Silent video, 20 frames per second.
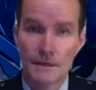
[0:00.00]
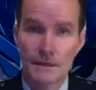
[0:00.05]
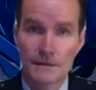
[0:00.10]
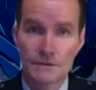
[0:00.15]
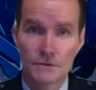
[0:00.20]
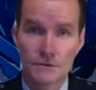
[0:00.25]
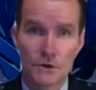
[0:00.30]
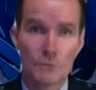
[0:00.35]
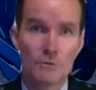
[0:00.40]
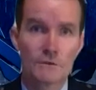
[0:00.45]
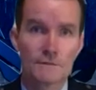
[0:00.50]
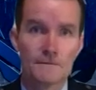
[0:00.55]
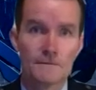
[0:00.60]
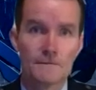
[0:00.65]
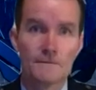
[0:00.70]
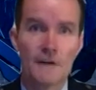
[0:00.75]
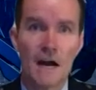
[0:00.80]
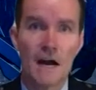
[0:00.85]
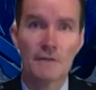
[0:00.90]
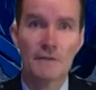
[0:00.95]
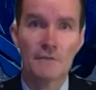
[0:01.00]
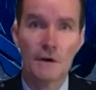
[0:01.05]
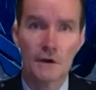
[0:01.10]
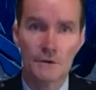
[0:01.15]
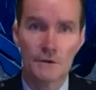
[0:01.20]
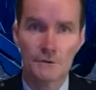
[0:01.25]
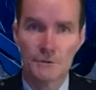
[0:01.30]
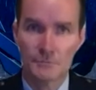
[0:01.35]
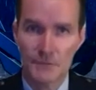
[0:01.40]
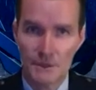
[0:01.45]
This is almost
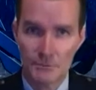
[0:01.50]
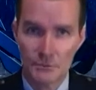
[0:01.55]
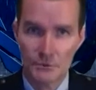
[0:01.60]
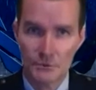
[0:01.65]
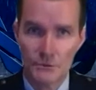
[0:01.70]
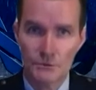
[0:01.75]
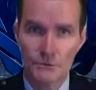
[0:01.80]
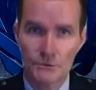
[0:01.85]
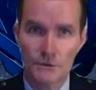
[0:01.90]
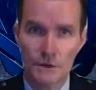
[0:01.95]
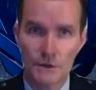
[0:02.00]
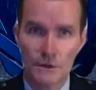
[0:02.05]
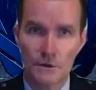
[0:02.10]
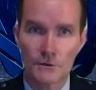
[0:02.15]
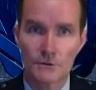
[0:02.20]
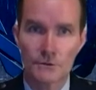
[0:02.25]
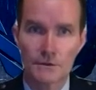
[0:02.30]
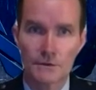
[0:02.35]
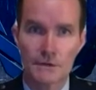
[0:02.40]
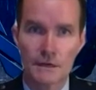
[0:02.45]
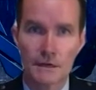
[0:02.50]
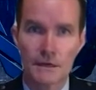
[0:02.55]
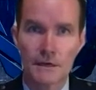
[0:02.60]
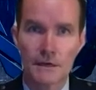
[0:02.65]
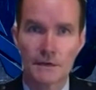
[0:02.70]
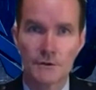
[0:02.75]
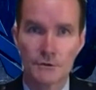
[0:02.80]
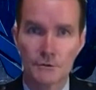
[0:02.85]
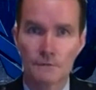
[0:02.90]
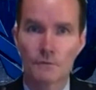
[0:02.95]
500 people, to include
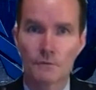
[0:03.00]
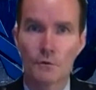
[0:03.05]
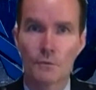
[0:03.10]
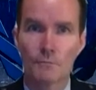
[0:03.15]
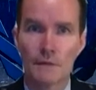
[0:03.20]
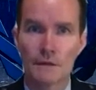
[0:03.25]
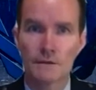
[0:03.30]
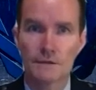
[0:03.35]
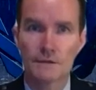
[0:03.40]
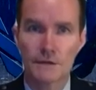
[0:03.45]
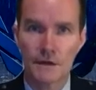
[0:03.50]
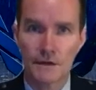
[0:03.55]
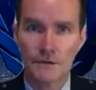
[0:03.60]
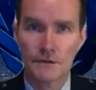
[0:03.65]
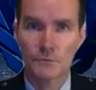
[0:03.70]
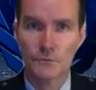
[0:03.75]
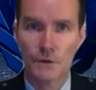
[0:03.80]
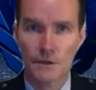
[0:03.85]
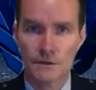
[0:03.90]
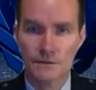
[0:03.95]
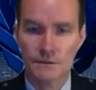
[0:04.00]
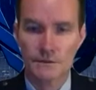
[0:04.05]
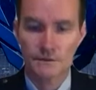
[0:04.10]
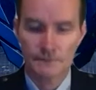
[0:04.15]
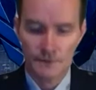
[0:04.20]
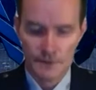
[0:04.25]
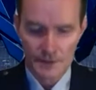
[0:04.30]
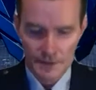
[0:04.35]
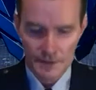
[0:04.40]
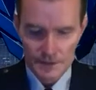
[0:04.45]
uniformed military as well as
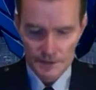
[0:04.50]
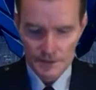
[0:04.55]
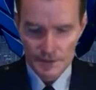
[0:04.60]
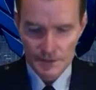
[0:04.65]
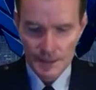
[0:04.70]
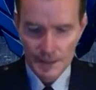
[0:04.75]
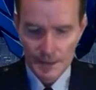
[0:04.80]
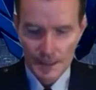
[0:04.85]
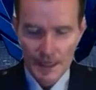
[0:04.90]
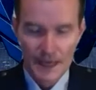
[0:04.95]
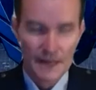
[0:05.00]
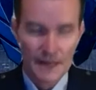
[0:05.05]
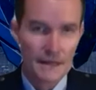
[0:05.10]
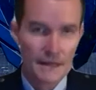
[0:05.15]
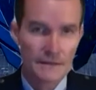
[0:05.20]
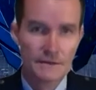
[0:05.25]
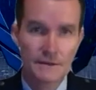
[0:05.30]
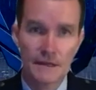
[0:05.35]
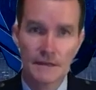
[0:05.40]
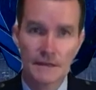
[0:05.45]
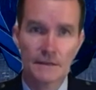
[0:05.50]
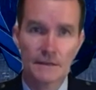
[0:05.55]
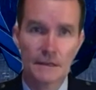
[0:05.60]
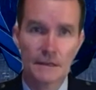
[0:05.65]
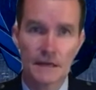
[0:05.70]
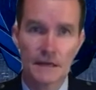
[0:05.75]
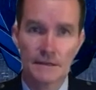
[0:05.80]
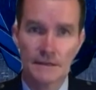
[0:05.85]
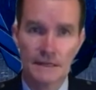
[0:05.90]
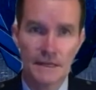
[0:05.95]
civilians. And that's a
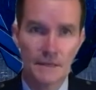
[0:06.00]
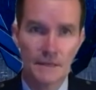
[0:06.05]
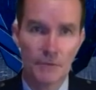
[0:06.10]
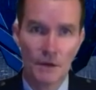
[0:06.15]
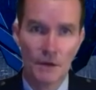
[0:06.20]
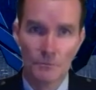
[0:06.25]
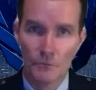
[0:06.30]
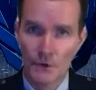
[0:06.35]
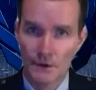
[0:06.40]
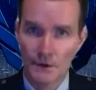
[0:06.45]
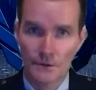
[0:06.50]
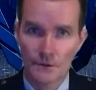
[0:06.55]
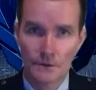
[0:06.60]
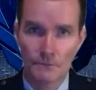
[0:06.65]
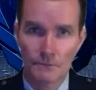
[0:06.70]
lot to keep up with,